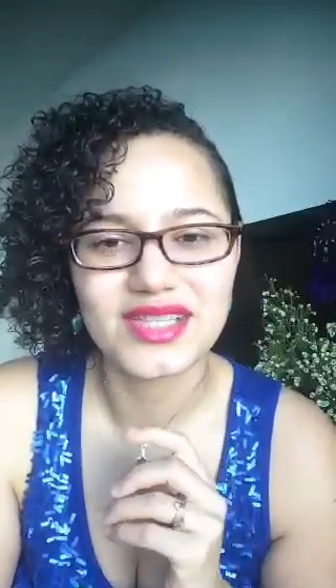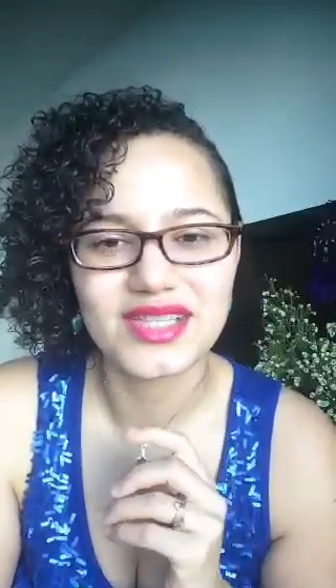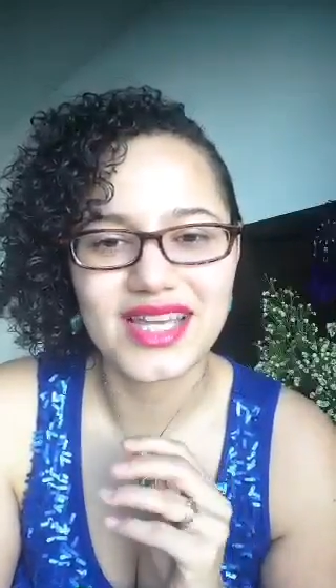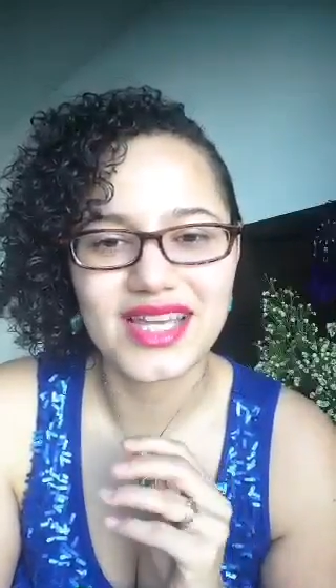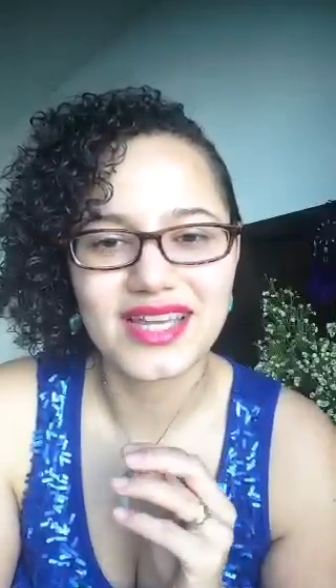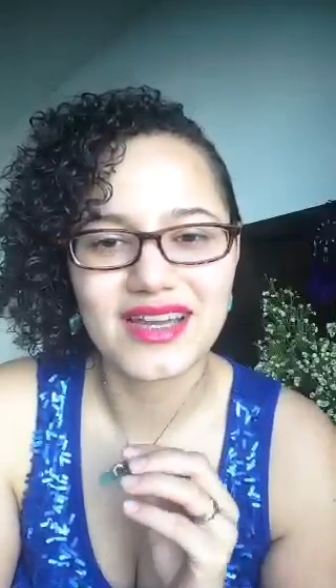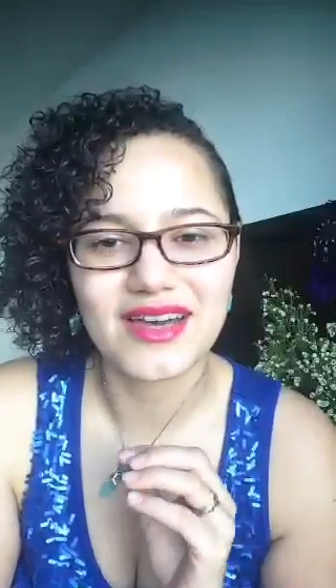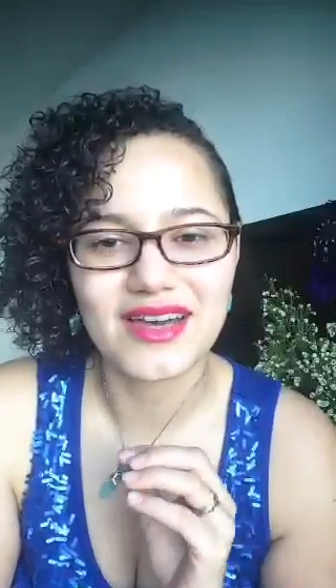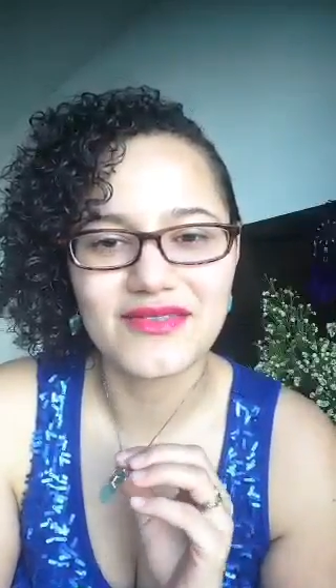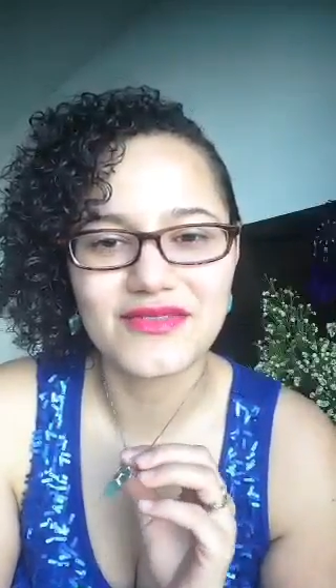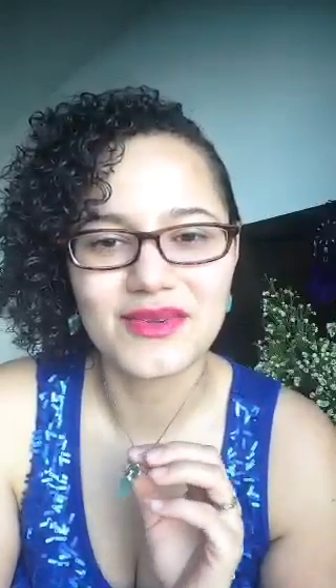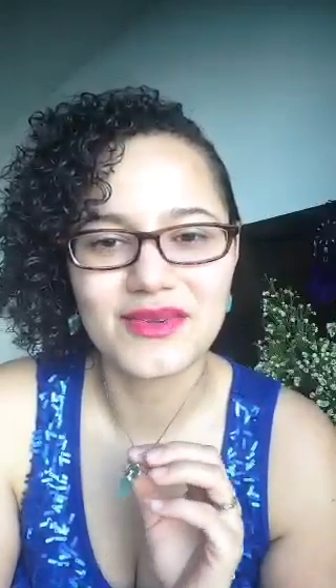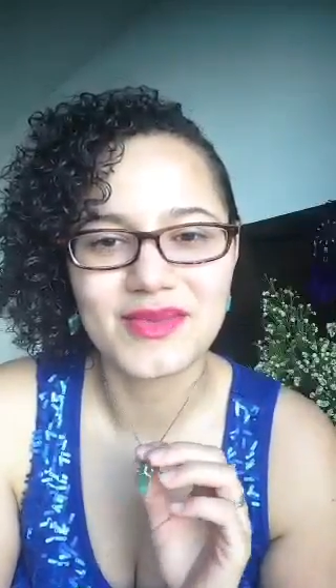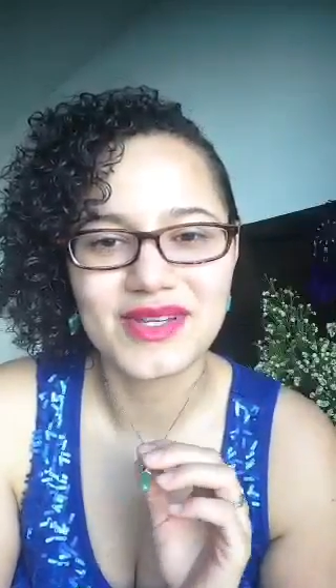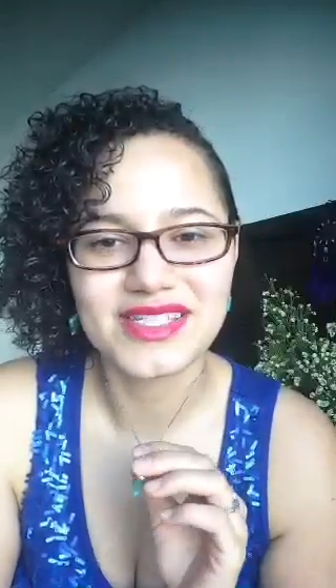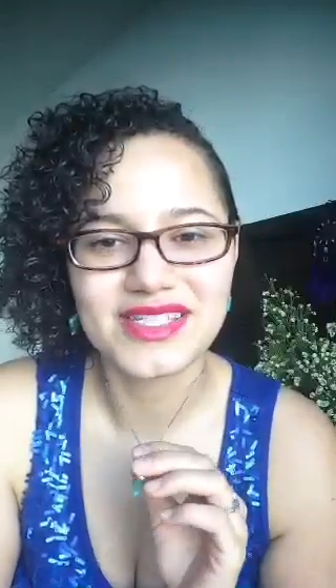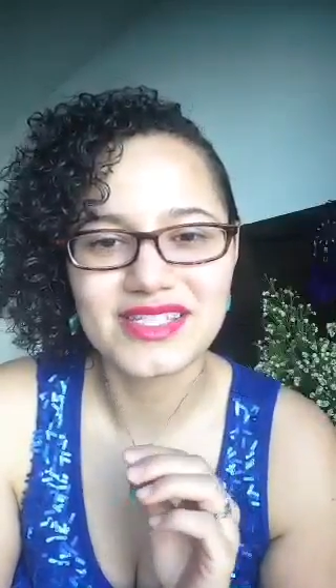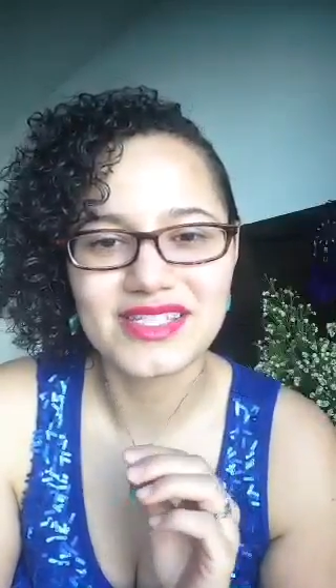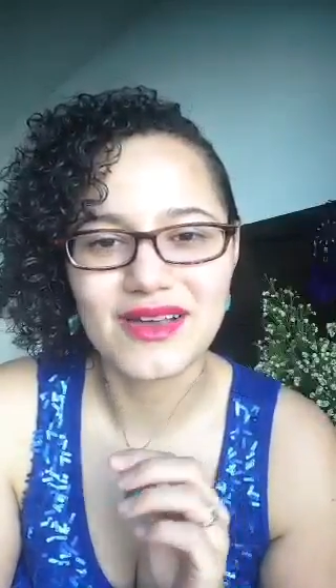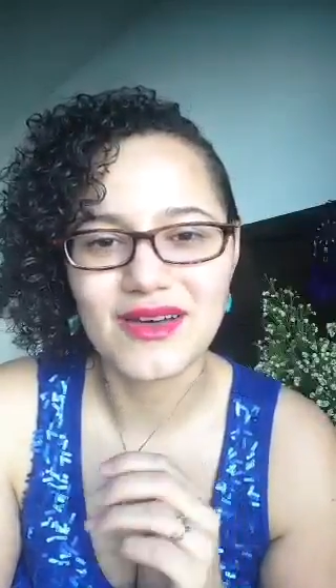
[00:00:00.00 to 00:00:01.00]
that I got for
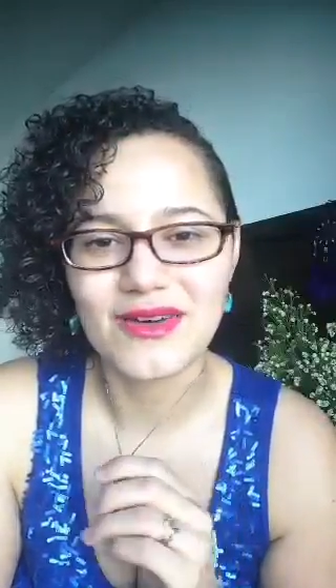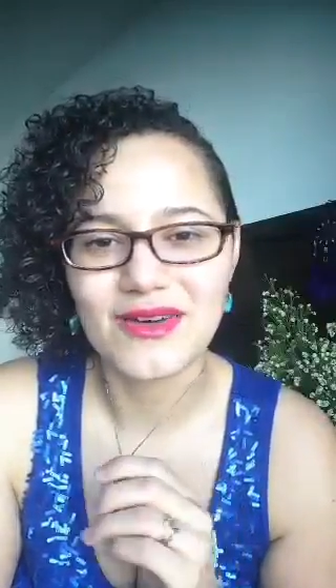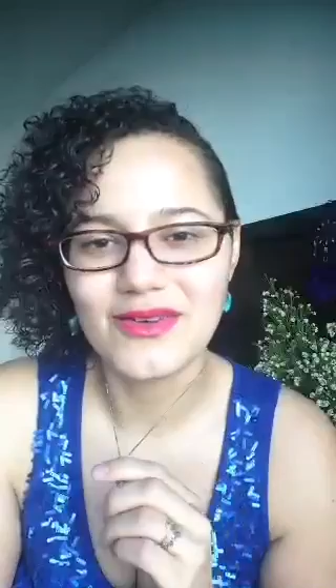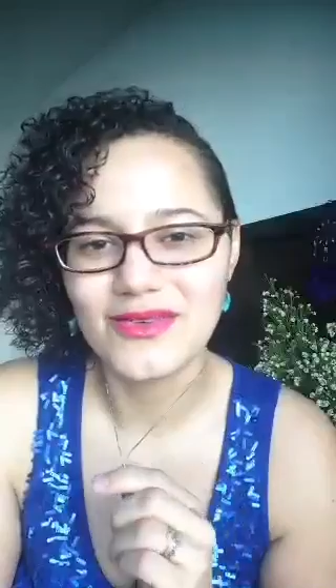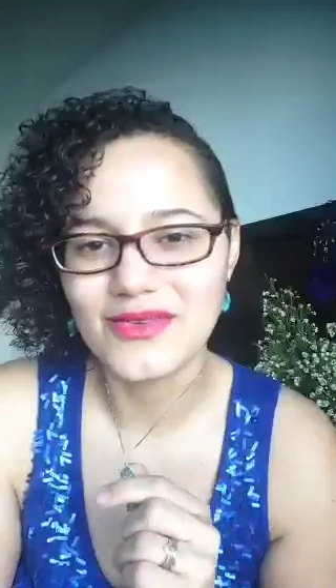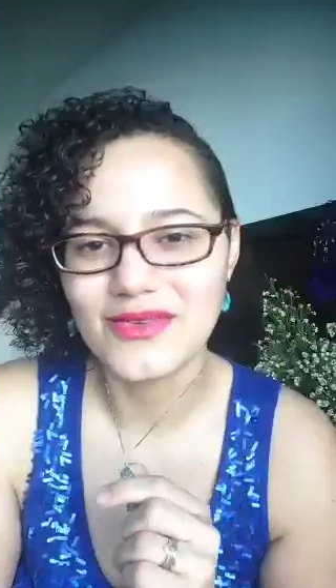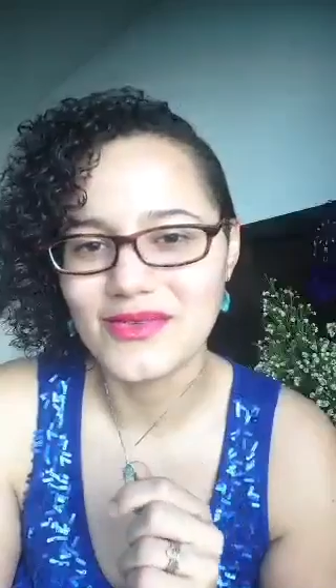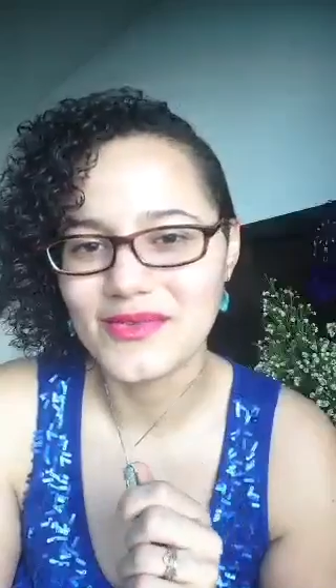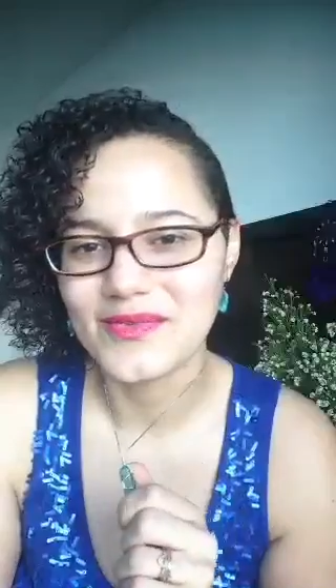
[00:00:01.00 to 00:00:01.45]
myself.